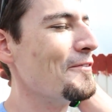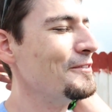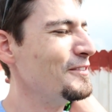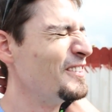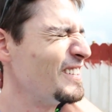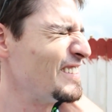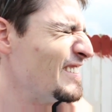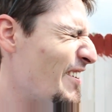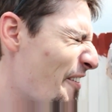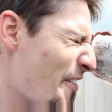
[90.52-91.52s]
you can grab
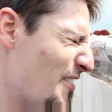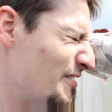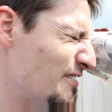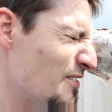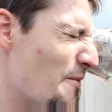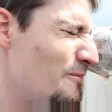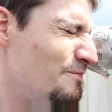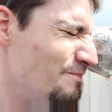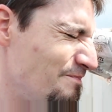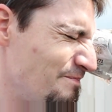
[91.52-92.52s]
them, hit them in the eye.
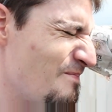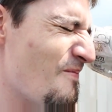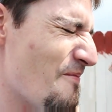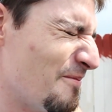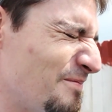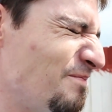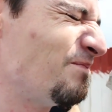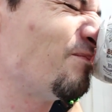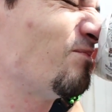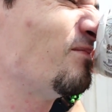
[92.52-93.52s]
Mm. You can
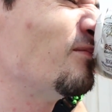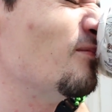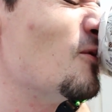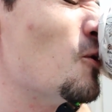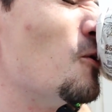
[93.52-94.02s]
hit them in the nose.